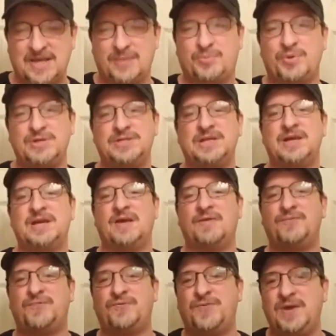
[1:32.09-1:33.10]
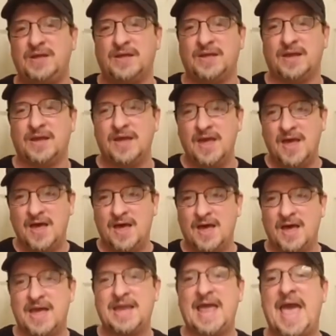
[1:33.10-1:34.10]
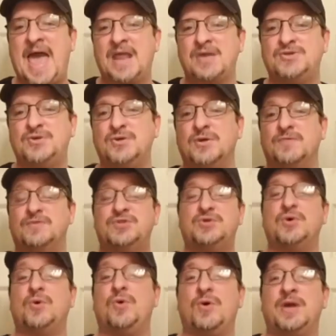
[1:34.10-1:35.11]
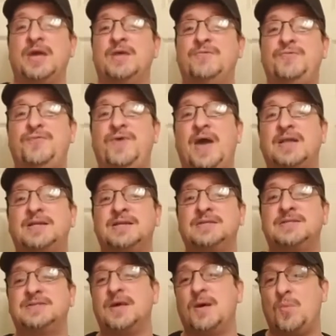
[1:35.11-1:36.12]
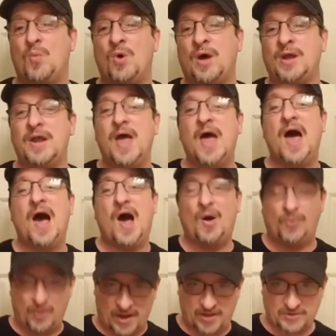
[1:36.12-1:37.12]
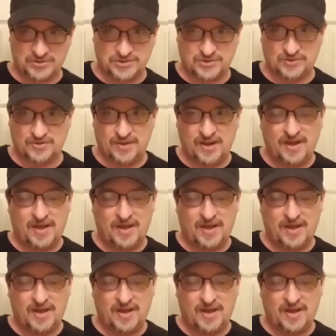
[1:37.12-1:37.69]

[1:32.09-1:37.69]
It presented a feeling uh, an attitude of joy. It affected someone around you.